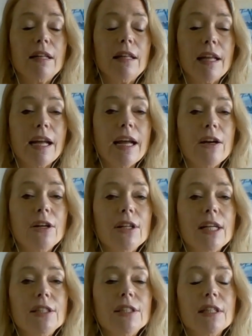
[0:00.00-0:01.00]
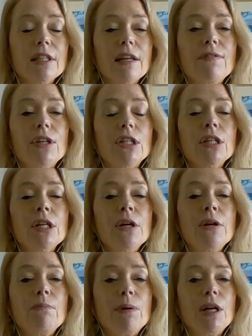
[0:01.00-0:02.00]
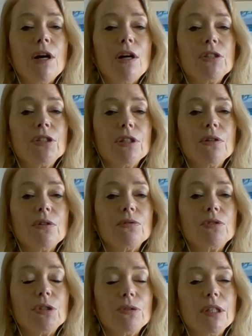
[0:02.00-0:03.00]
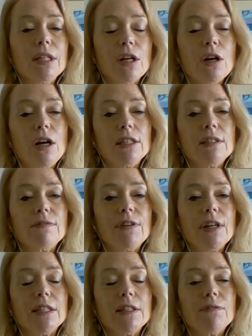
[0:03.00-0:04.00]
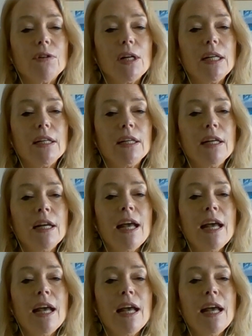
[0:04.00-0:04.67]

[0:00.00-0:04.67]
the care that's delivered, but also do it in a cost effective way.